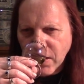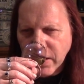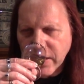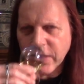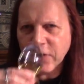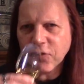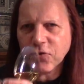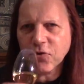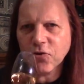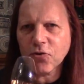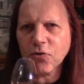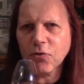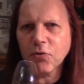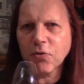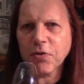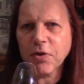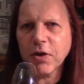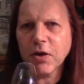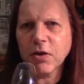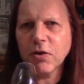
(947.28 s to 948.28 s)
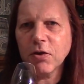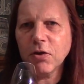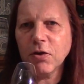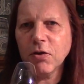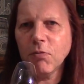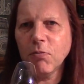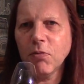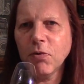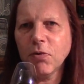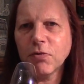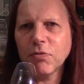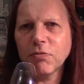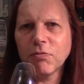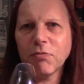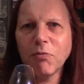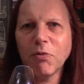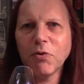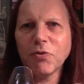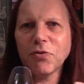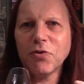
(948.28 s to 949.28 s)
the sort of thing that you
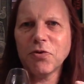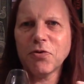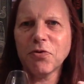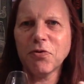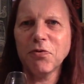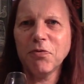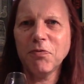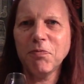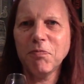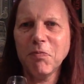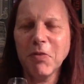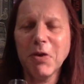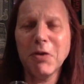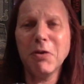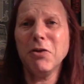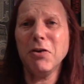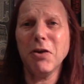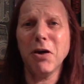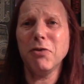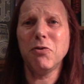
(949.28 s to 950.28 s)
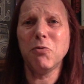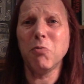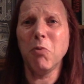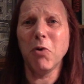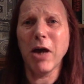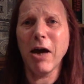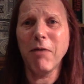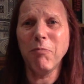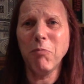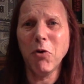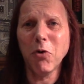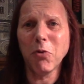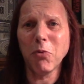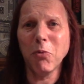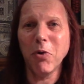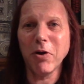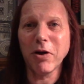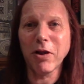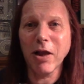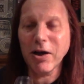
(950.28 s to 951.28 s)
want to sort of, I just want to have more than
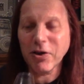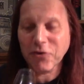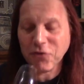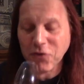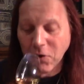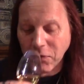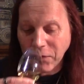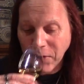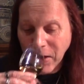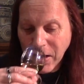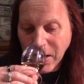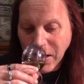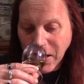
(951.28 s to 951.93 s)
one glass of.